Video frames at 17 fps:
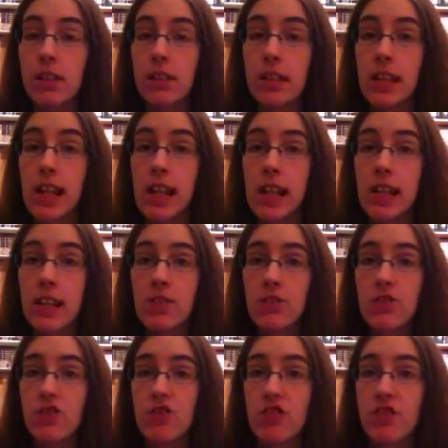Today,
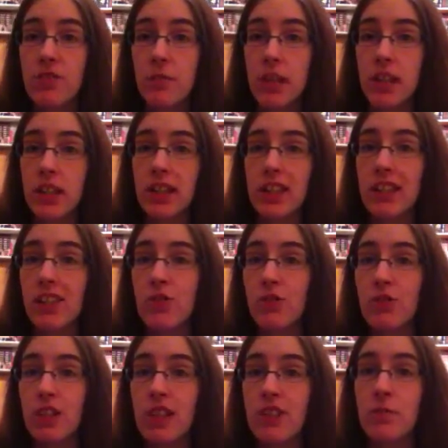it's just mainly the
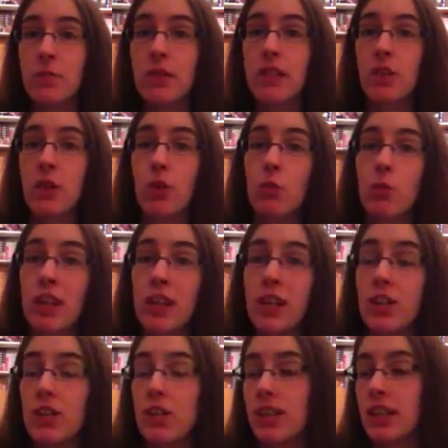internet's being all
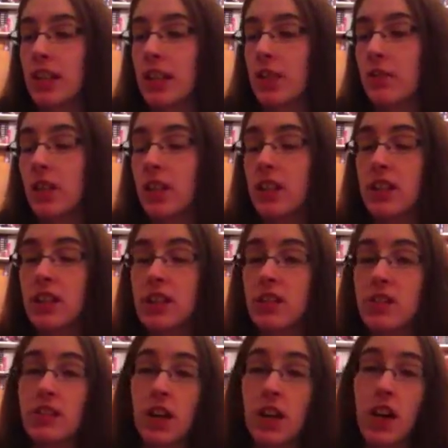weird, and I've got
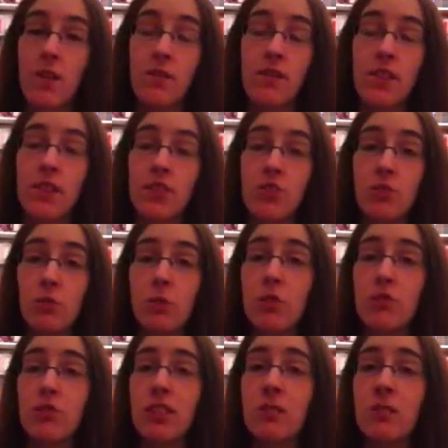this cough that just
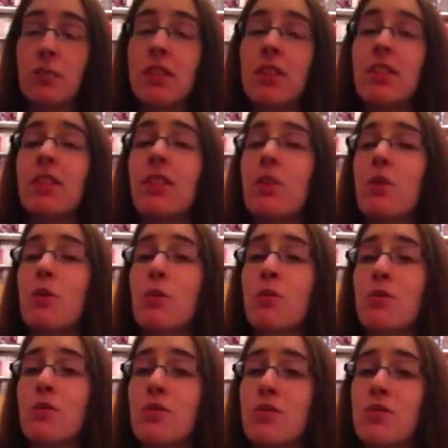won't leave me
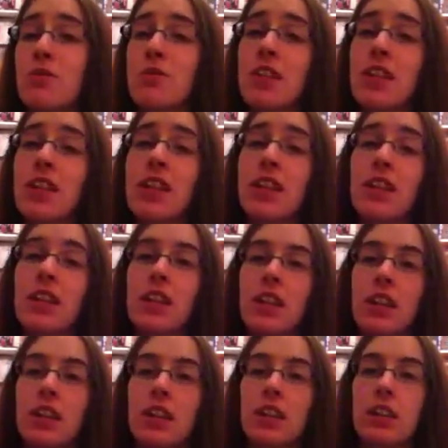alone, so
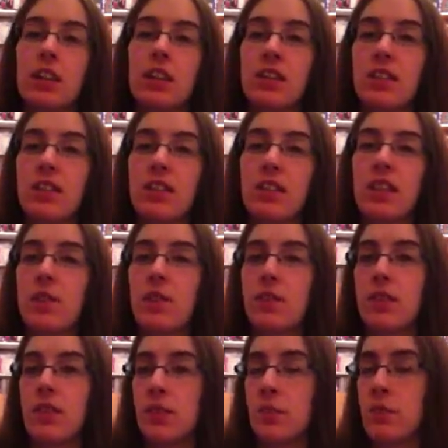it's like every
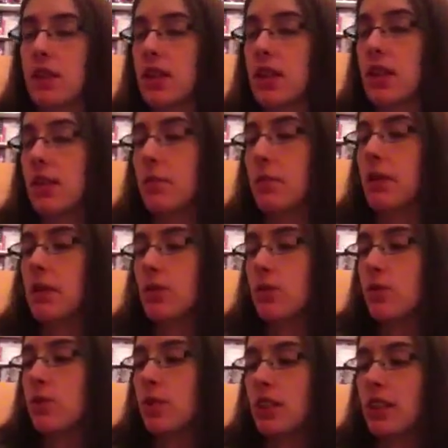time I thought about
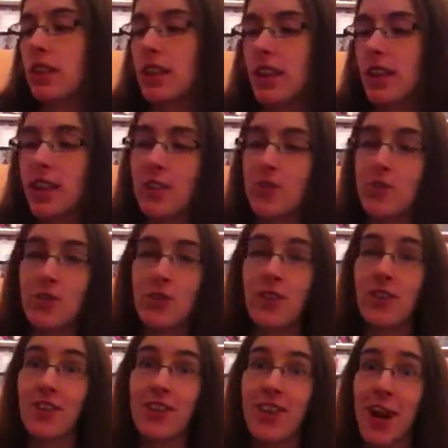doing it, I
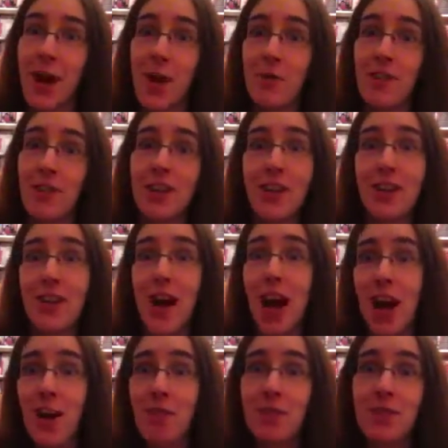started having a
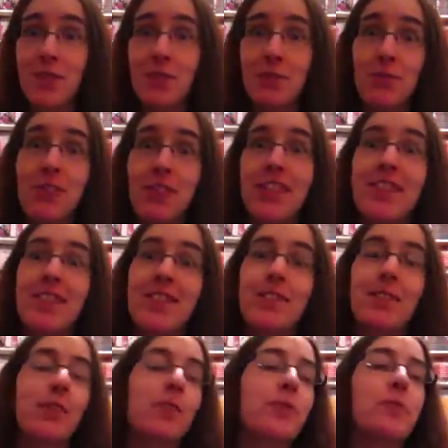coughing fit,
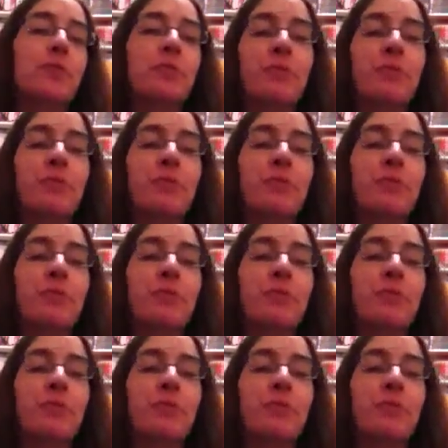so